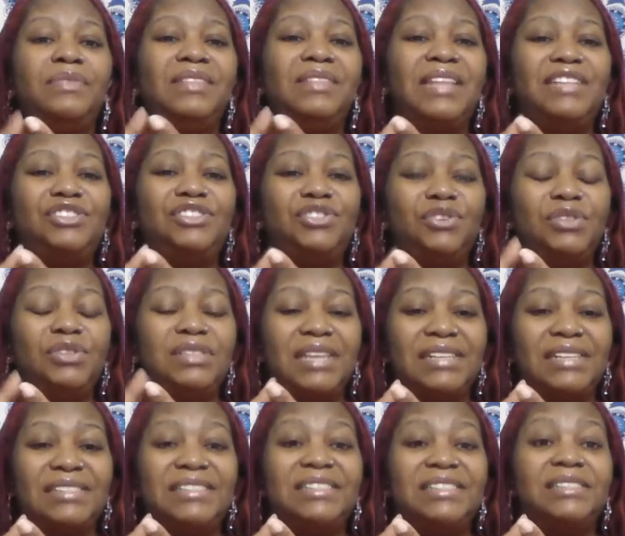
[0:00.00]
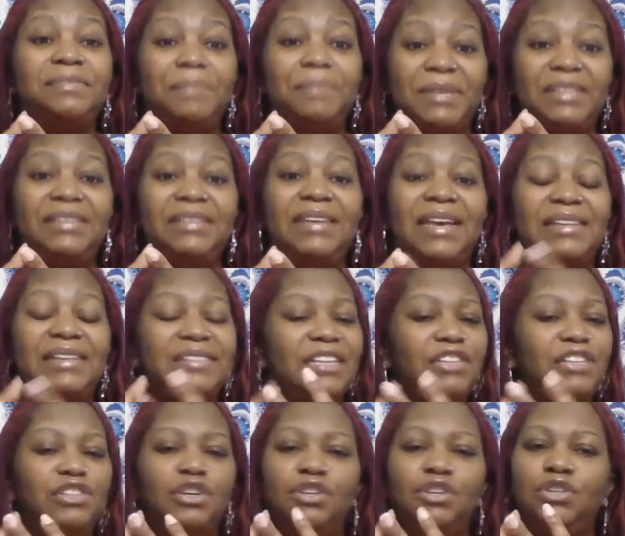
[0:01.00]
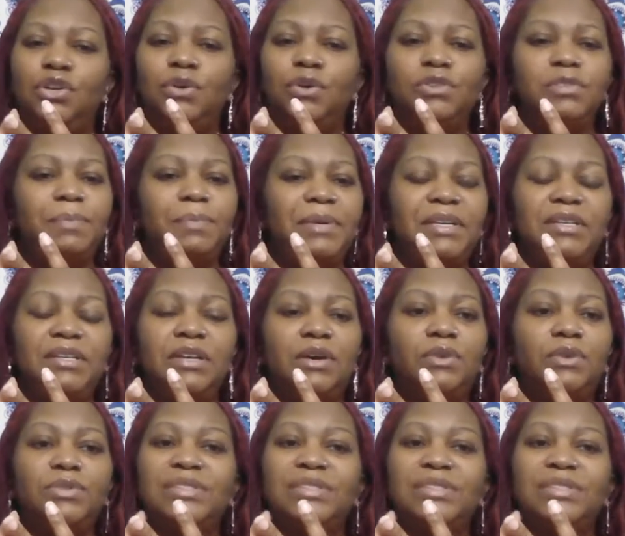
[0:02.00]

Let your yeses be yes and your no's be no.